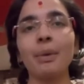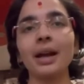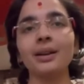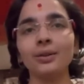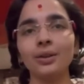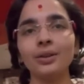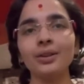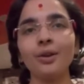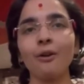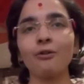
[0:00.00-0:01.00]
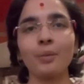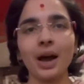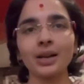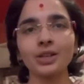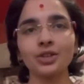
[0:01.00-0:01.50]
by Governor of
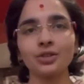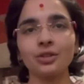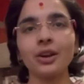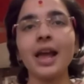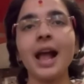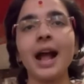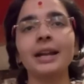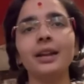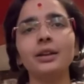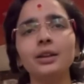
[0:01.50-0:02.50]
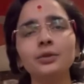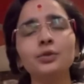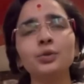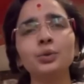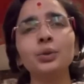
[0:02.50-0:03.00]
Maharashtra, and I
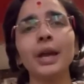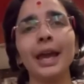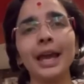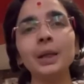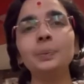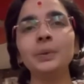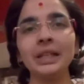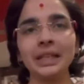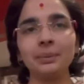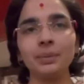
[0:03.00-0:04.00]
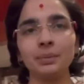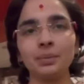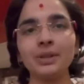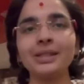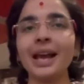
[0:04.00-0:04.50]
love to help needy
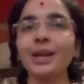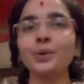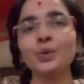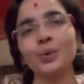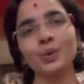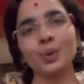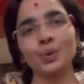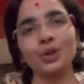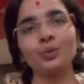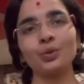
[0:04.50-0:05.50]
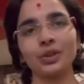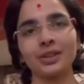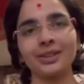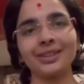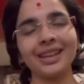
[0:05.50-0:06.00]
people and to do social
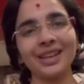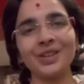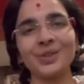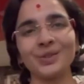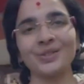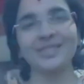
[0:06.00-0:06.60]
work. Thank you.